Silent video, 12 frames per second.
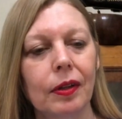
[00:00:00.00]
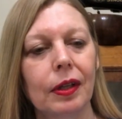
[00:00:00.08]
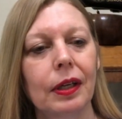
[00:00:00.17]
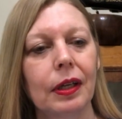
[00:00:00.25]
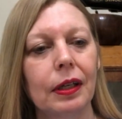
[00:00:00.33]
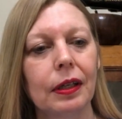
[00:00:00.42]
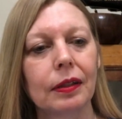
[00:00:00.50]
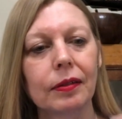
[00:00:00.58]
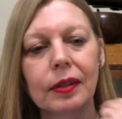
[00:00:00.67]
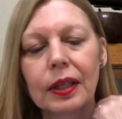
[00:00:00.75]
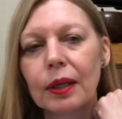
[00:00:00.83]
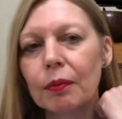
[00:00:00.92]
the
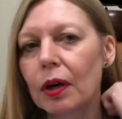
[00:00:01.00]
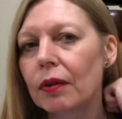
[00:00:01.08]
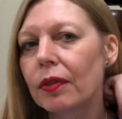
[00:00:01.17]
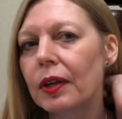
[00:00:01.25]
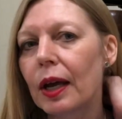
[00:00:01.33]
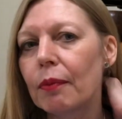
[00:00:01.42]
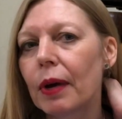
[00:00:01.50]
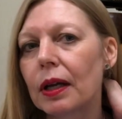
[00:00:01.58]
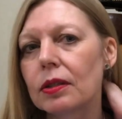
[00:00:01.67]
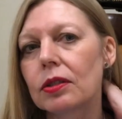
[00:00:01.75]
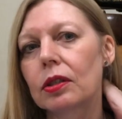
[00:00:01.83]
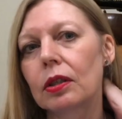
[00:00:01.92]
seam of the neck
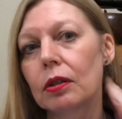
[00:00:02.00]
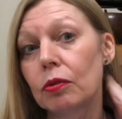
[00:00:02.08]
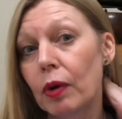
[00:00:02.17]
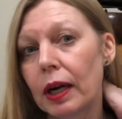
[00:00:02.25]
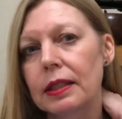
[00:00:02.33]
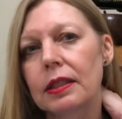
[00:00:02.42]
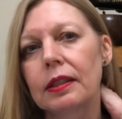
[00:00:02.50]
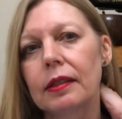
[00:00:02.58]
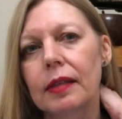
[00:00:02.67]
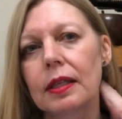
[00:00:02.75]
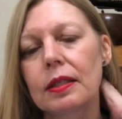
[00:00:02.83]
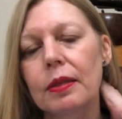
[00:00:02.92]
band to go right at your
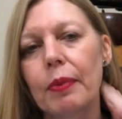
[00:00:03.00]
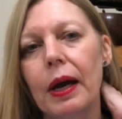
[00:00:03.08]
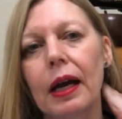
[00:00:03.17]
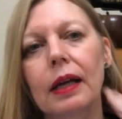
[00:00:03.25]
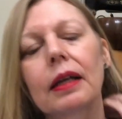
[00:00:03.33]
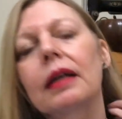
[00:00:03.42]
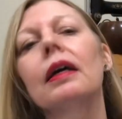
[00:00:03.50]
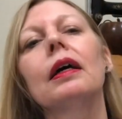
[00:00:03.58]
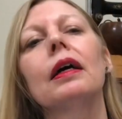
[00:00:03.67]
centre back,